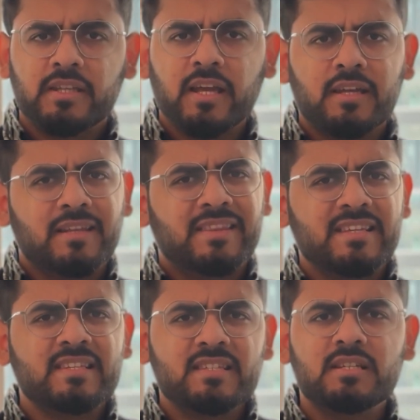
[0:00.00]
then this
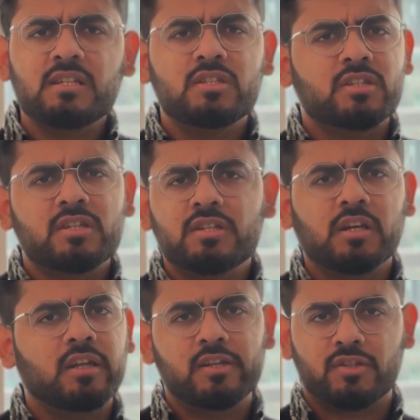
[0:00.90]
isn't just a
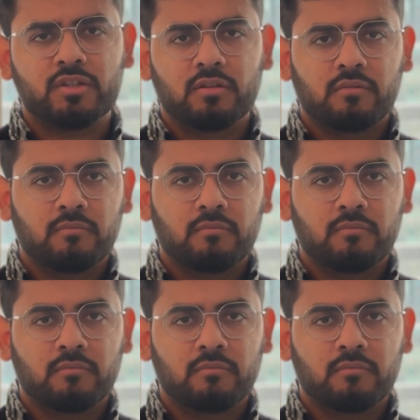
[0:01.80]
list.